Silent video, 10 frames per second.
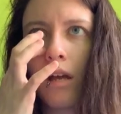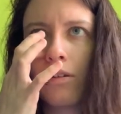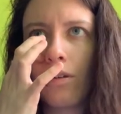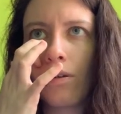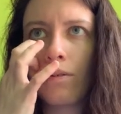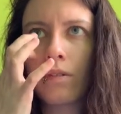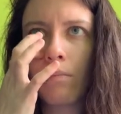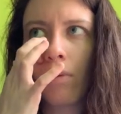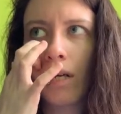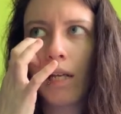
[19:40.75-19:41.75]
News,
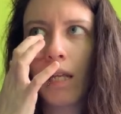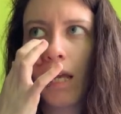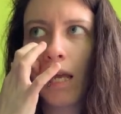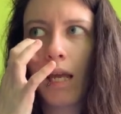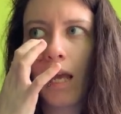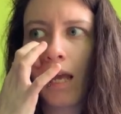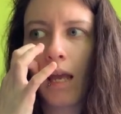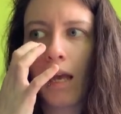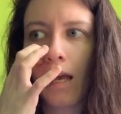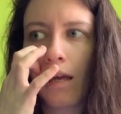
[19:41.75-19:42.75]
marketing,
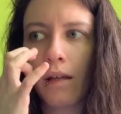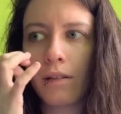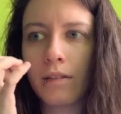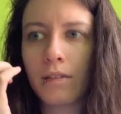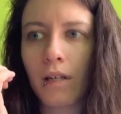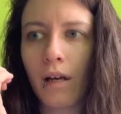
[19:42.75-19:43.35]
and